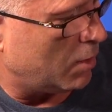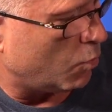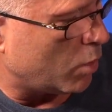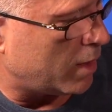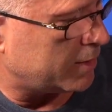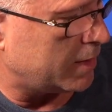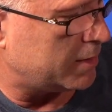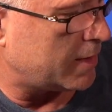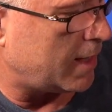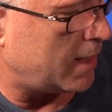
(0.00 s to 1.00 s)
One
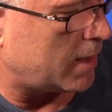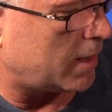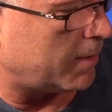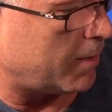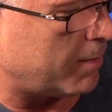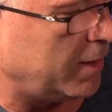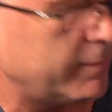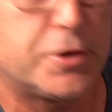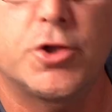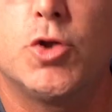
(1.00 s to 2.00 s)
is I believe
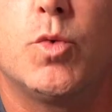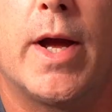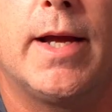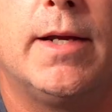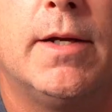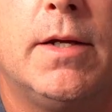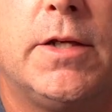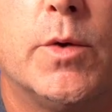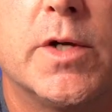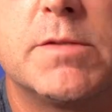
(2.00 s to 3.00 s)
a 2-way
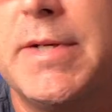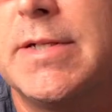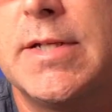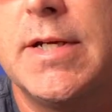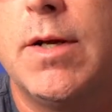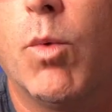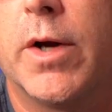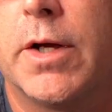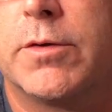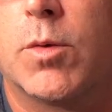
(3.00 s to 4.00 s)
USB-C
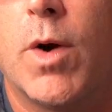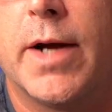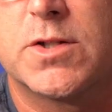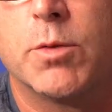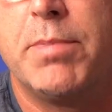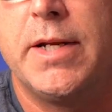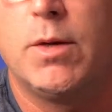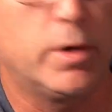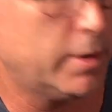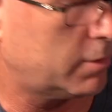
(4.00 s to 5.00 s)
100 watt, so PD
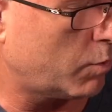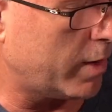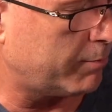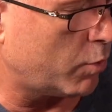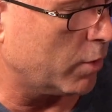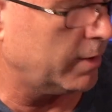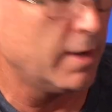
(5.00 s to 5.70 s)
100 watt port.